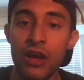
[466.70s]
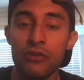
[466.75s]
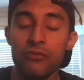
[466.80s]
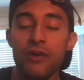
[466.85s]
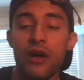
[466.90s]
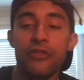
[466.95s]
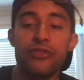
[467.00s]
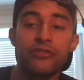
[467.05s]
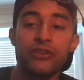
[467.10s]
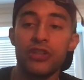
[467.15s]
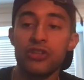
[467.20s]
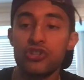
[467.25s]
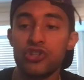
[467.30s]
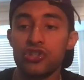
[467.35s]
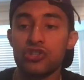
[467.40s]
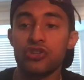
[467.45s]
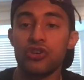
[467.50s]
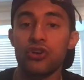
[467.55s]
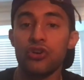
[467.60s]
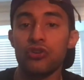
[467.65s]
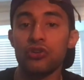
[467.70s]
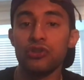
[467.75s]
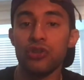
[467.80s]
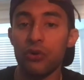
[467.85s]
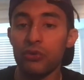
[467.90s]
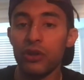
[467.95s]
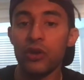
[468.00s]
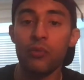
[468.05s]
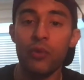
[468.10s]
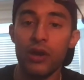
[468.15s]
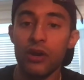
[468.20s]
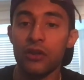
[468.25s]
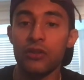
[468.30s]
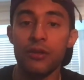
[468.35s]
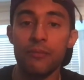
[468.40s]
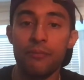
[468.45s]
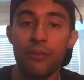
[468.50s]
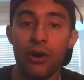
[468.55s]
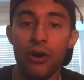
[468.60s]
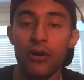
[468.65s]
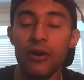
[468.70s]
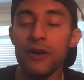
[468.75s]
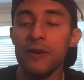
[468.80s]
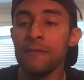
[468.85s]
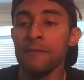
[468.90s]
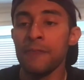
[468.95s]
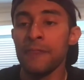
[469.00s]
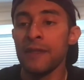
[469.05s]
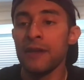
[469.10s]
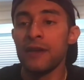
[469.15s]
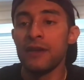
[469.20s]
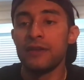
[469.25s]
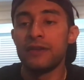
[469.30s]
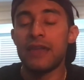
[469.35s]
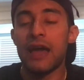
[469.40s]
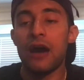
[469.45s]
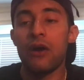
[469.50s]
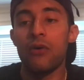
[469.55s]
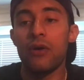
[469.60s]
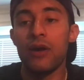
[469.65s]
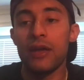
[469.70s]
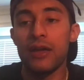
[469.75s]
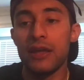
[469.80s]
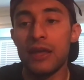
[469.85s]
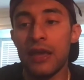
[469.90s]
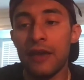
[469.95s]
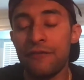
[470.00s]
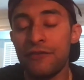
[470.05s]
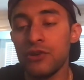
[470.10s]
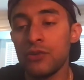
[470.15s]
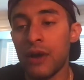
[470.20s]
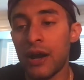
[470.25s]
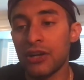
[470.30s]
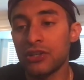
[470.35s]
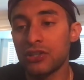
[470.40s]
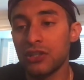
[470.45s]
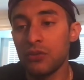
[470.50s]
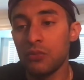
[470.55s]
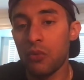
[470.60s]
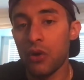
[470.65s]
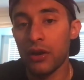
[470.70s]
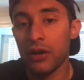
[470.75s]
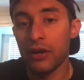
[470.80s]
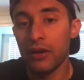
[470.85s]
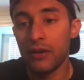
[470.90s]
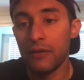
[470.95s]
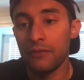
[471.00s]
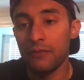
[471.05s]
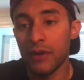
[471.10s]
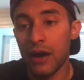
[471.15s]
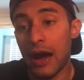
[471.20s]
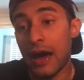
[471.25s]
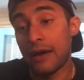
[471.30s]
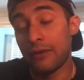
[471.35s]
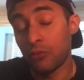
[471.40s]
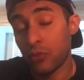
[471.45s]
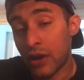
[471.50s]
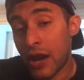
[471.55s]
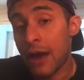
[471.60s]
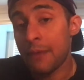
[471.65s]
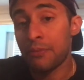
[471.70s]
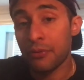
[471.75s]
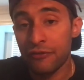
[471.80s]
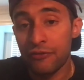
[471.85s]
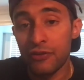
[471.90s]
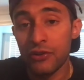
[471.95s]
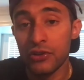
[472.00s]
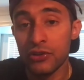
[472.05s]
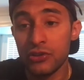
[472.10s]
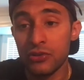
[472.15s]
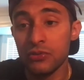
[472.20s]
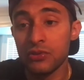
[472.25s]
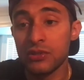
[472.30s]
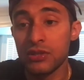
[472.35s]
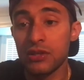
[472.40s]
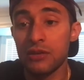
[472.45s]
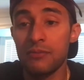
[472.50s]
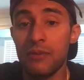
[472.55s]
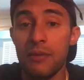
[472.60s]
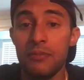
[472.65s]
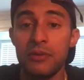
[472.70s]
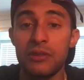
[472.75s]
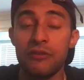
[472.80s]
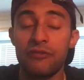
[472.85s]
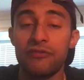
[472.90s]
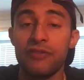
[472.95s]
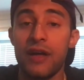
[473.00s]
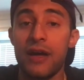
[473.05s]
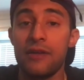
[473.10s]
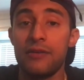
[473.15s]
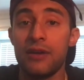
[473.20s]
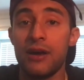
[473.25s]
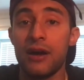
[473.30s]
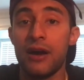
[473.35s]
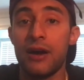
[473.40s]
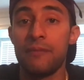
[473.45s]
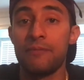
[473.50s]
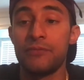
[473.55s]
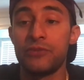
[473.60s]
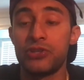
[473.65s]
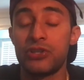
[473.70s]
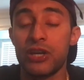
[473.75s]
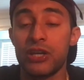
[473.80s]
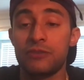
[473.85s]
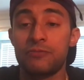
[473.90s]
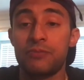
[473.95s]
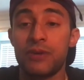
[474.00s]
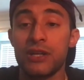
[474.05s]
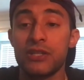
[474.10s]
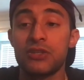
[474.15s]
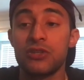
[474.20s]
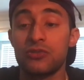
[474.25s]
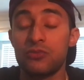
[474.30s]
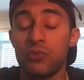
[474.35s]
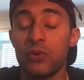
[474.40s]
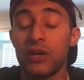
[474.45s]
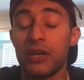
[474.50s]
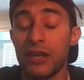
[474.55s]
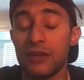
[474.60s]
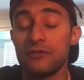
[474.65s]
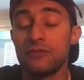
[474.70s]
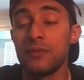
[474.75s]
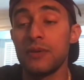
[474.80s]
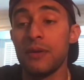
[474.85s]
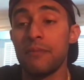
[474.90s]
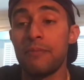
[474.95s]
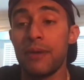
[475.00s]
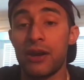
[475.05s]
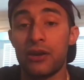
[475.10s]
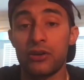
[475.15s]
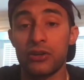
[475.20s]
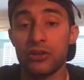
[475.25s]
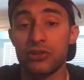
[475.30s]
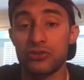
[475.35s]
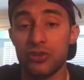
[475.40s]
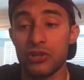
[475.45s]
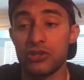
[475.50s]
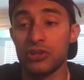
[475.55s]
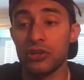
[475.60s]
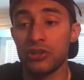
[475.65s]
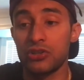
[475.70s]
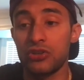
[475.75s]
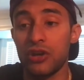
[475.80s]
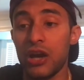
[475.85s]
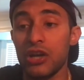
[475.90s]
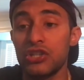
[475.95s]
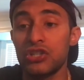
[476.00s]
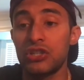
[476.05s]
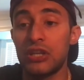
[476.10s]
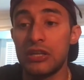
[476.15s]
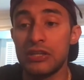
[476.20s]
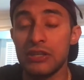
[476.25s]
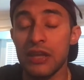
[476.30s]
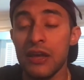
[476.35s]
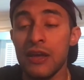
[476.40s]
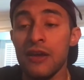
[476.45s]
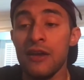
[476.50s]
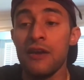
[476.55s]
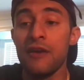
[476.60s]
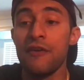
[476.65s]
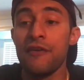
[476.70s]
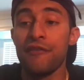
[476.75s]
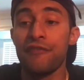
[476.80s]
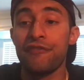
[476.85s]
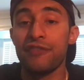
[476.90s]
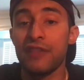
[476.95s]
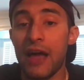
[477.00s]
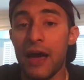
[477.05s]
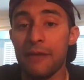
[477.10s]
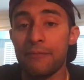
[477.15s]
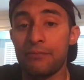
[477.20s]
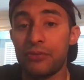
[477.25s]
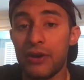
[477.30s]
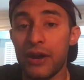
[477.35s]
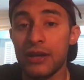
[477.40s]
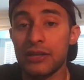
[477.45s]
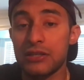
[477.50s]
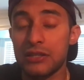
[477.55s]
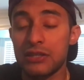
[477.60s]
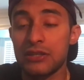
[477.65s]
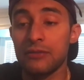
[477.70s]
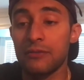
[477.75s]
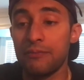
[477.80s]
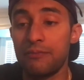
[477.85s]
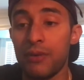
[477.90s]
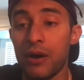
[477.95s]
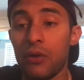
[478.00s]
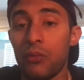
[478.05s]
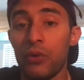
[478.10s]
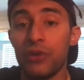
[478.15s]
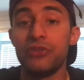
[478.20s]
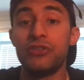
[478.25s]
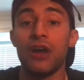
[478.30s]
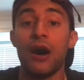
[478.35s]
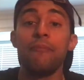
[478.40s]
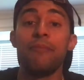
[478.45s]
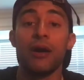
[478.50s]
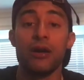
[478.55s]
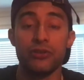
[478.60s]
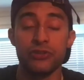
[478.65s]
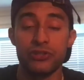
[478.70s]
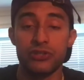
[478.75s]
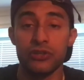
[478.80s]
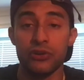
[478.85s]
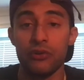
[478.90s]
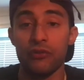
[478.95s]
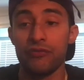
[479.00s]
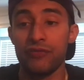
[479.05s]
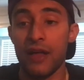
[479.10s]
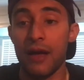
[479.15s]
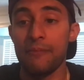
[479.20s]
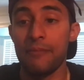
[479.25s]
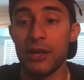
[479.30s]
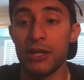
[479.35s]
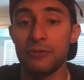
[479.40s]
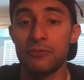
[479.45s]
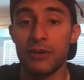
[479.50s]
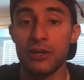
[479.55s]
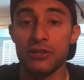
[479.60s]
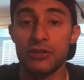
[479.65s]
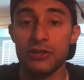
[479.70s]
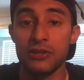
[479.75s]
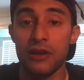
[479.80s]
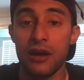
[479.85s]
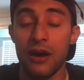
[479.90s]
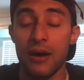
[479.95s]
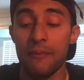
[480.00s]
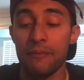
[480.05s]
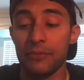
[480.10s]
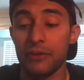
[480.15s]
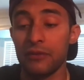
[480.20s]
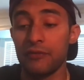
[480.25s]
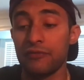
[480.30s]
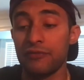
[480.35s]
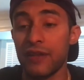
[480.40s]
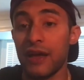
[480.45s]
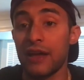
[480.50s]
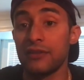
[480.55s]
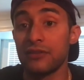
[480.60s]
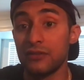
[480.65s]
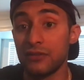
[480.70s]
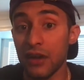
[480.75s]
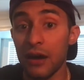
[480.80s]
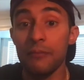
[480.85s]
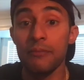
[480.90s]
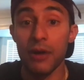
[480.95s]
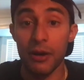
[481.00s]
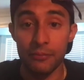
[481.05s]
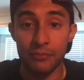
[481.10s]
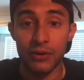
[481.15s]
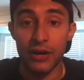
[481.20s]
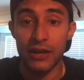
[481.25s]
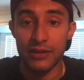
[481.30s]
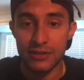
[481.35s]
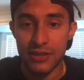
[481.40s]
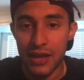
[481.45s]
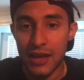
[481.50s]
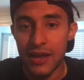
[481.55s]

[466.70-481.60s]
rather than just loading weight on the bar. Now, if you actually want to, what I prefer to do instead of maybe the flat chest press, is what gives me a better stretching contraction, is flat press but with dumbbells. So flat bench press, flat dumbbell press.